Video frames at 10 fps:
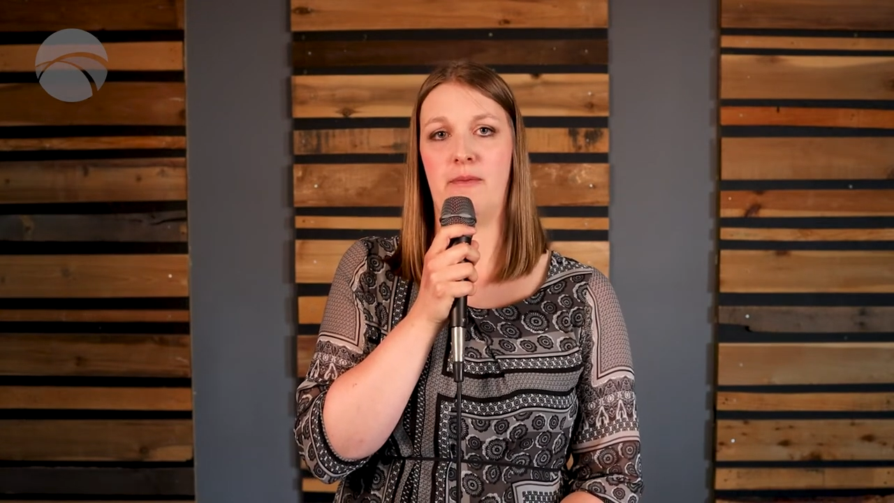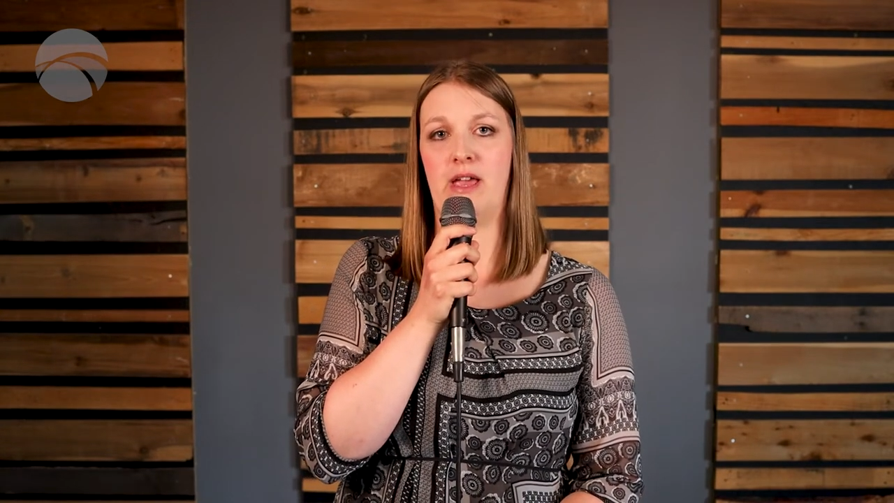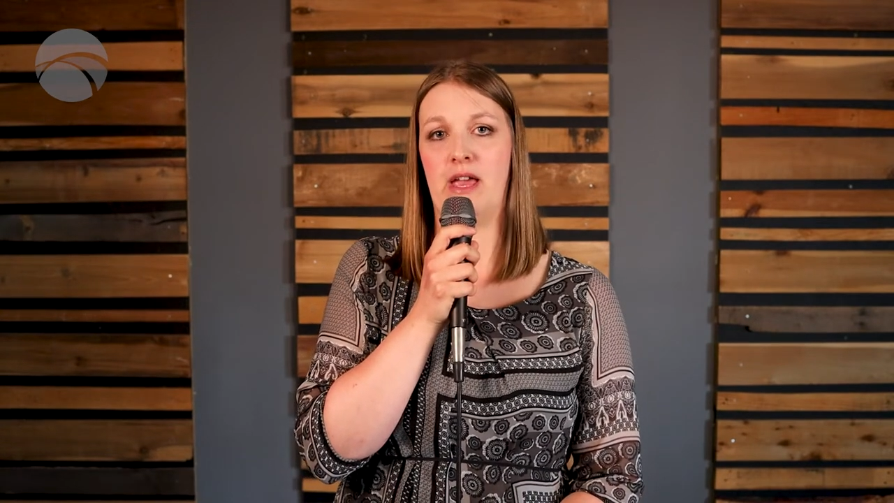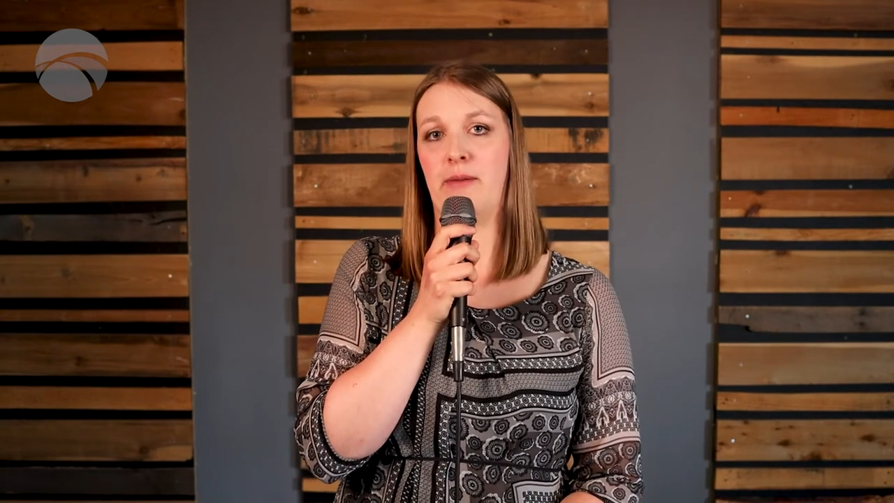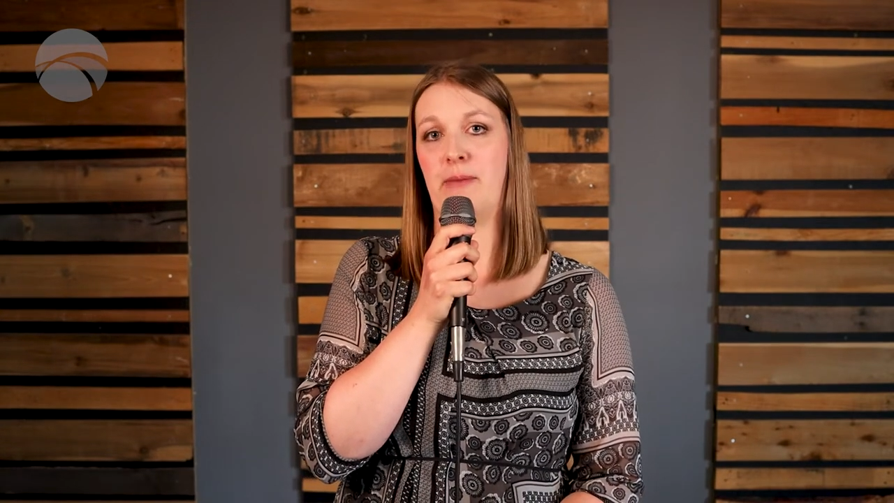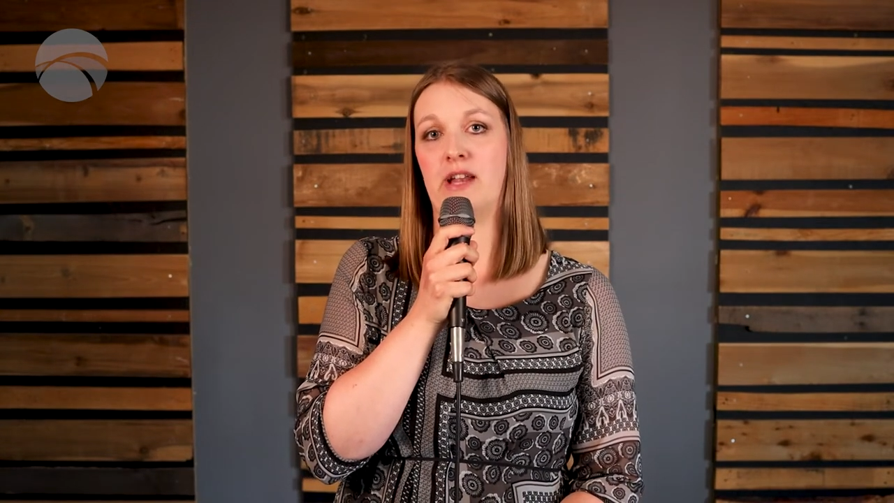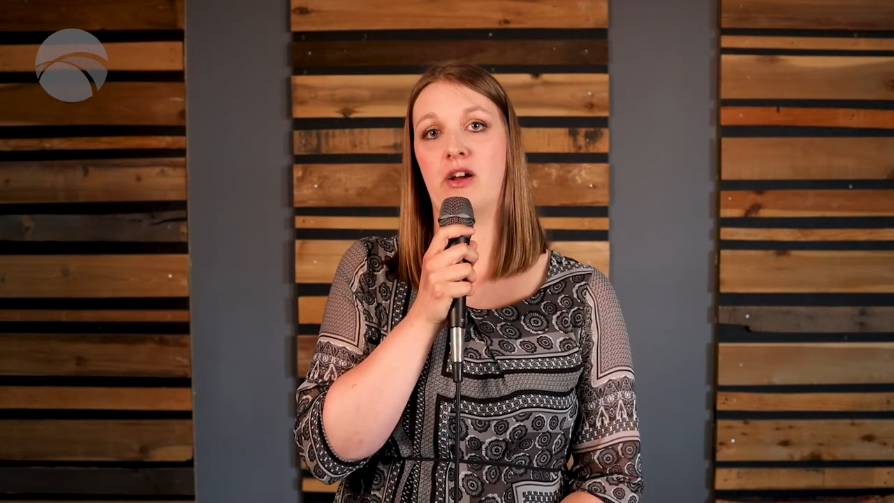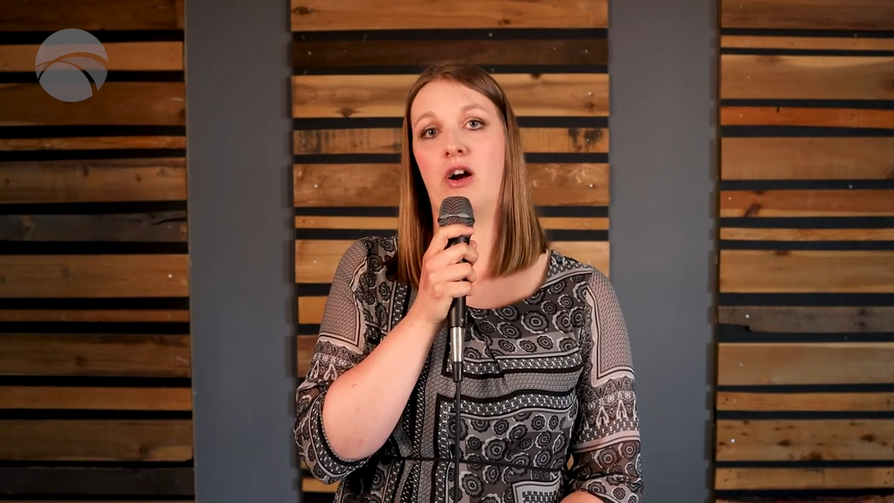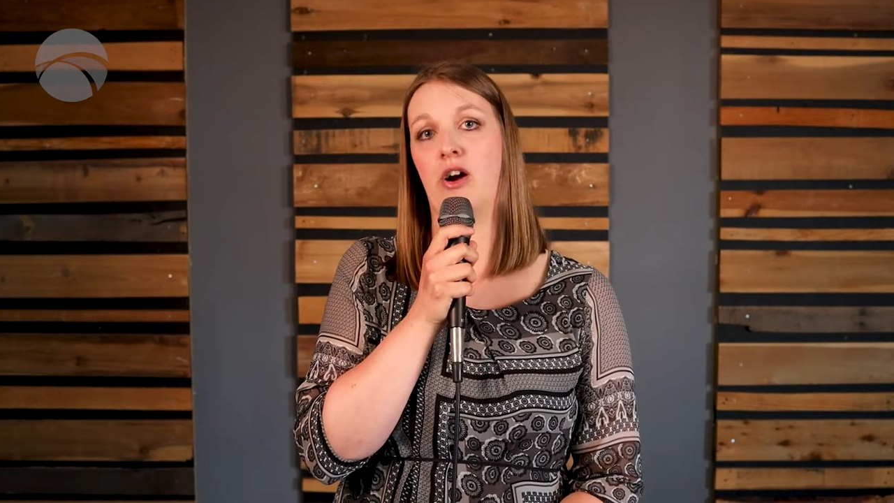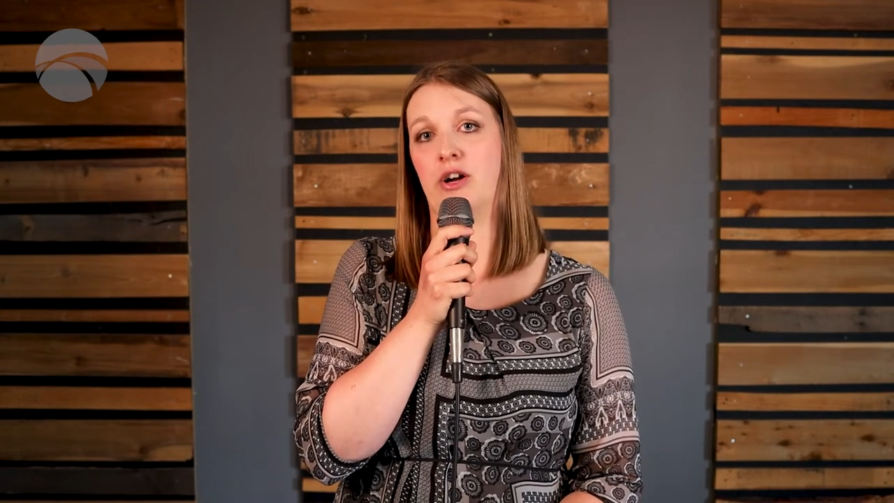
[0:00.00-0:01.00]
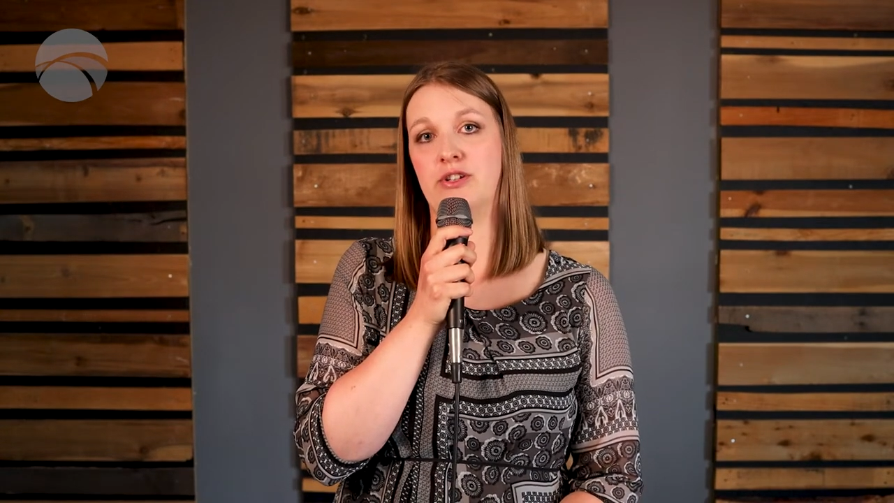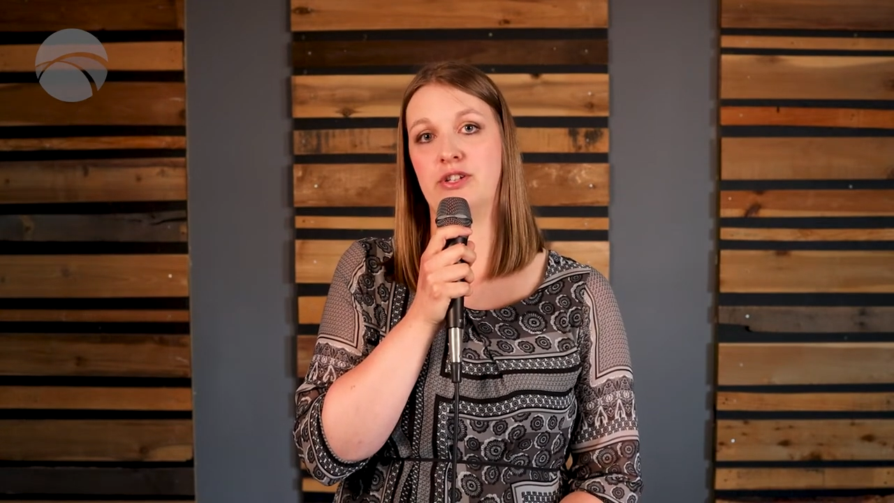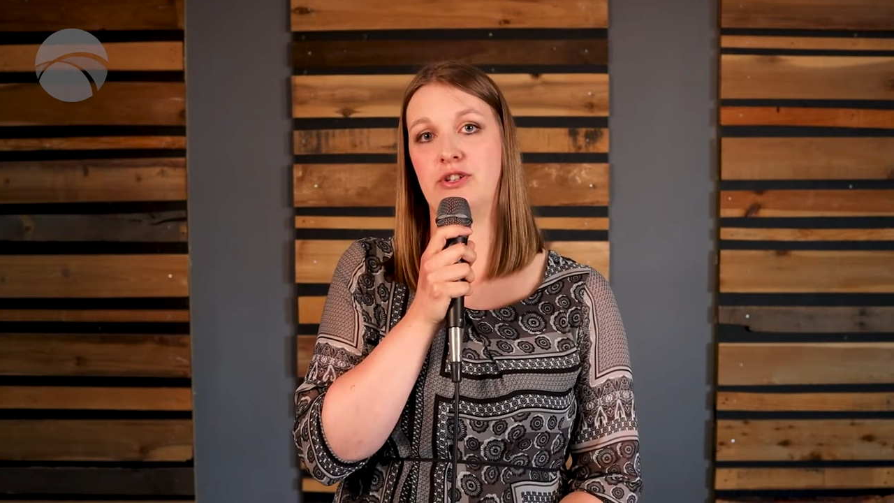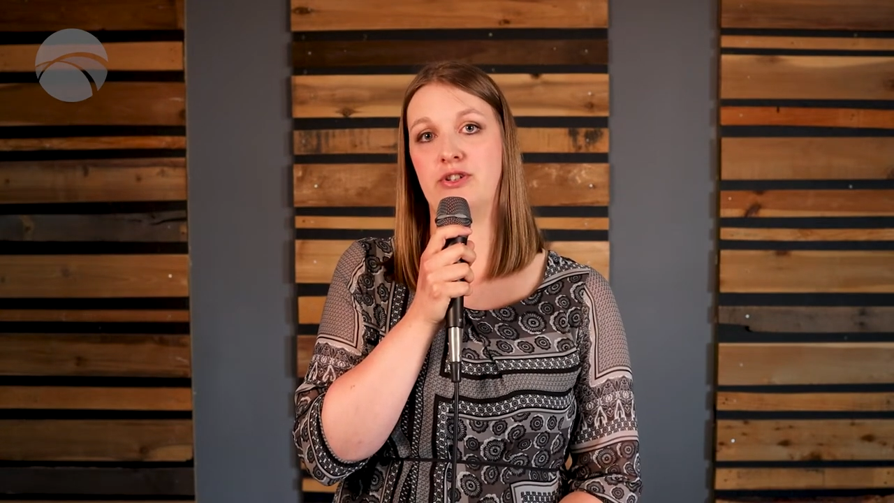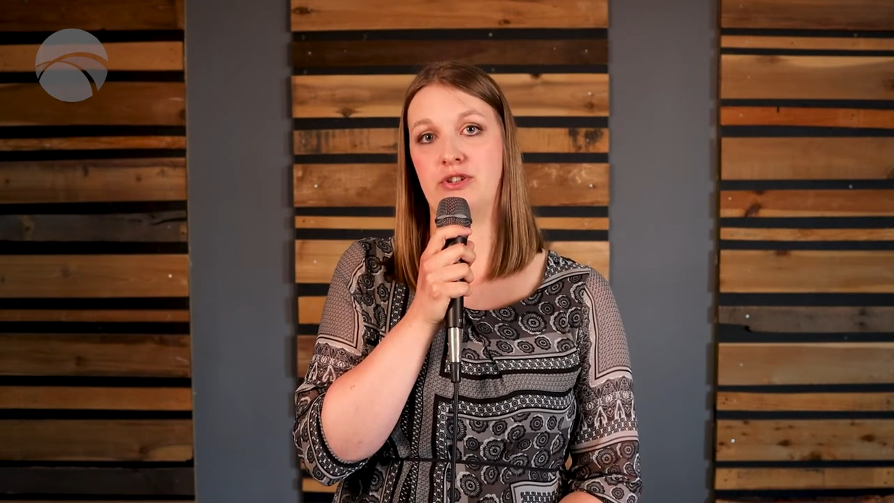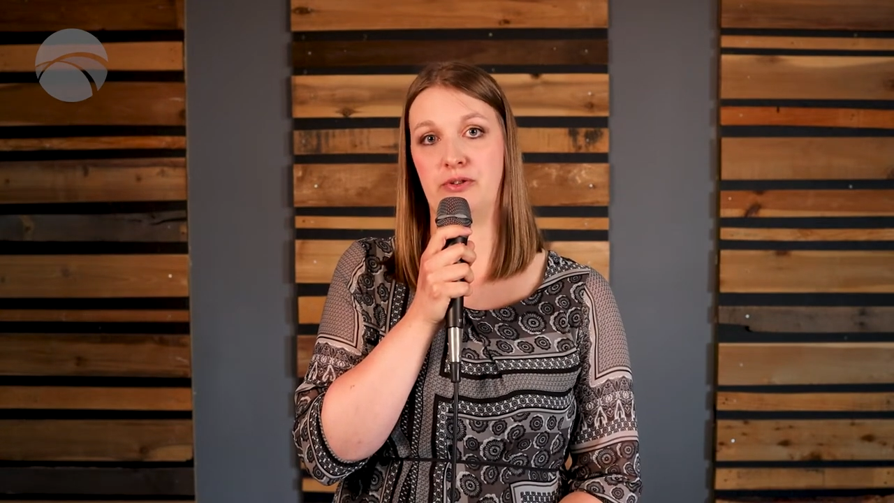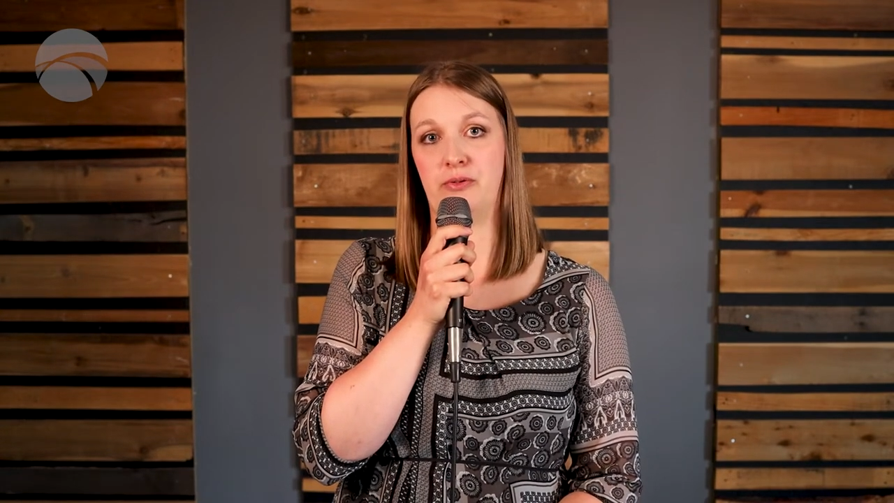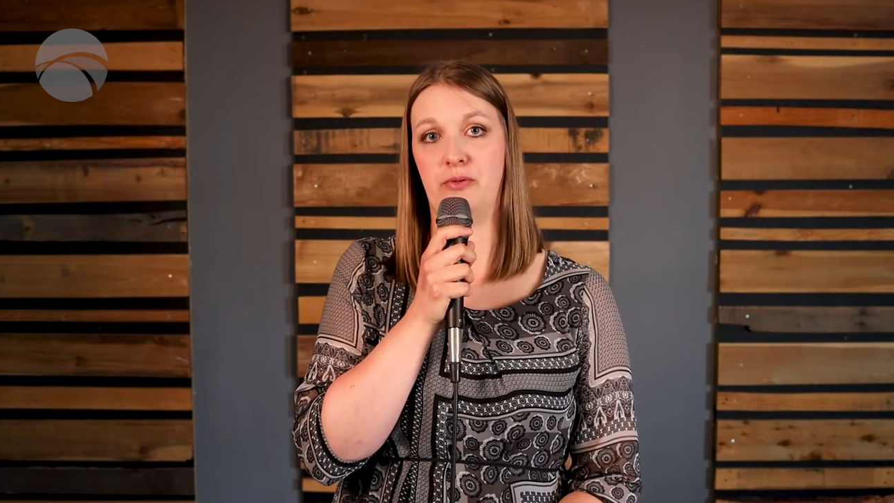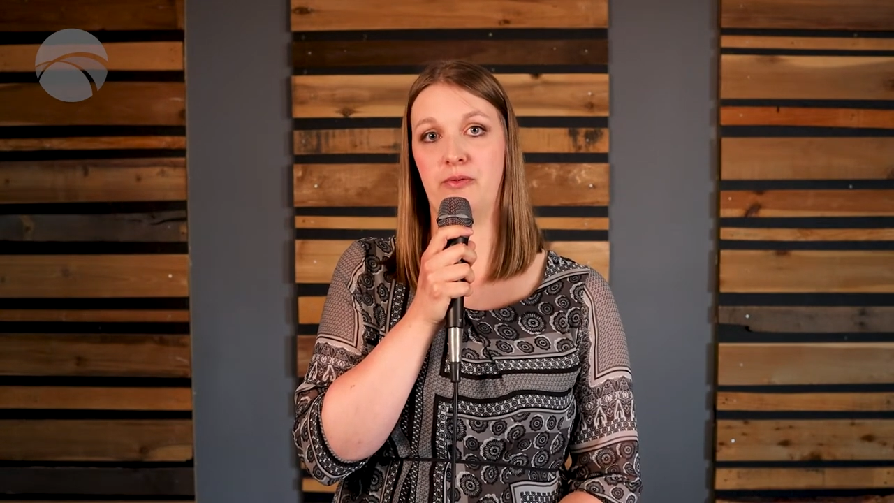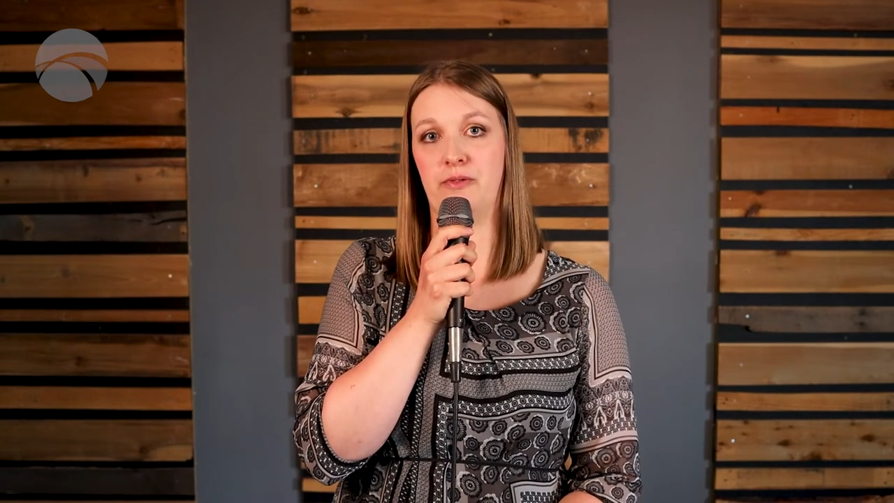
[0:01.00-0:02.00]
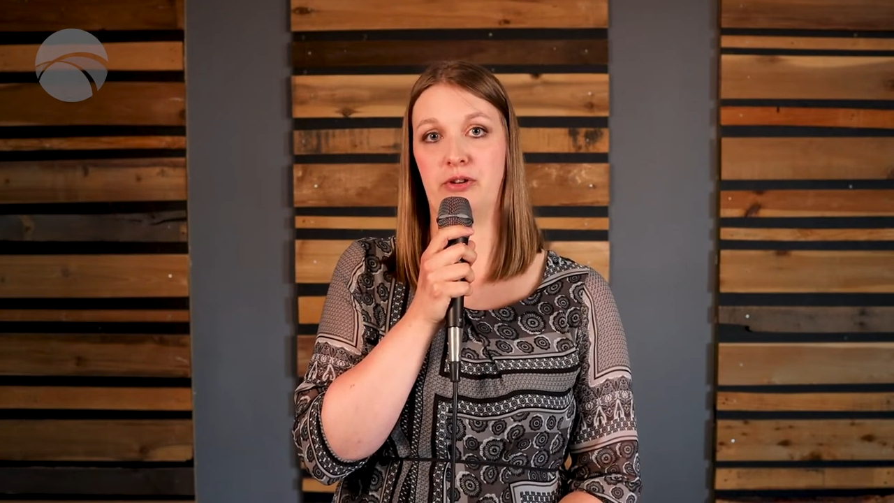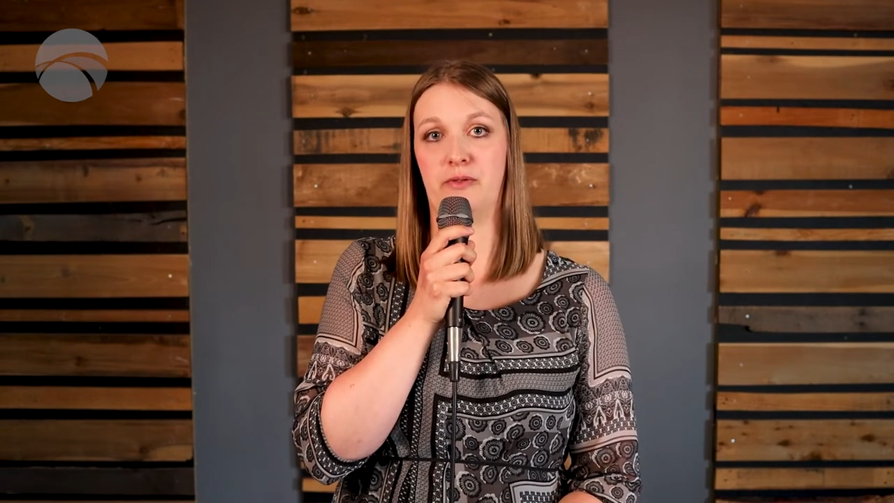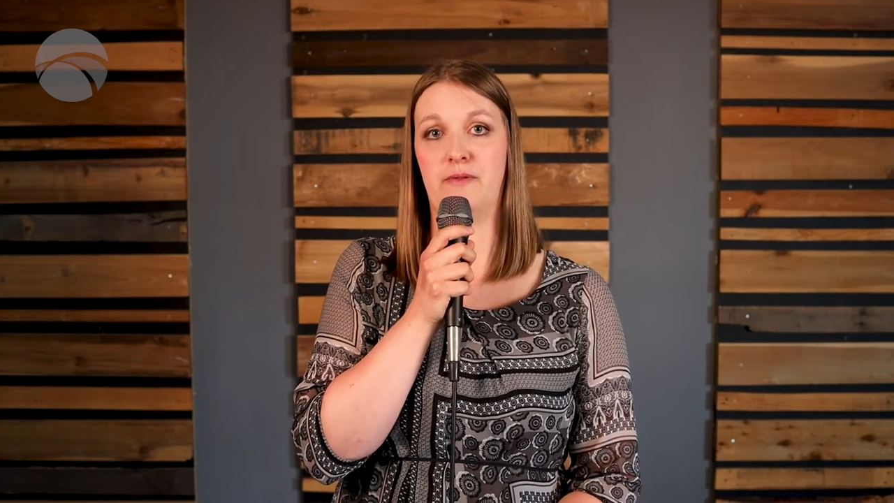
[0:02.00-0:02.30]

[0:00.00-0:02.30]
It made it hard to do, you know,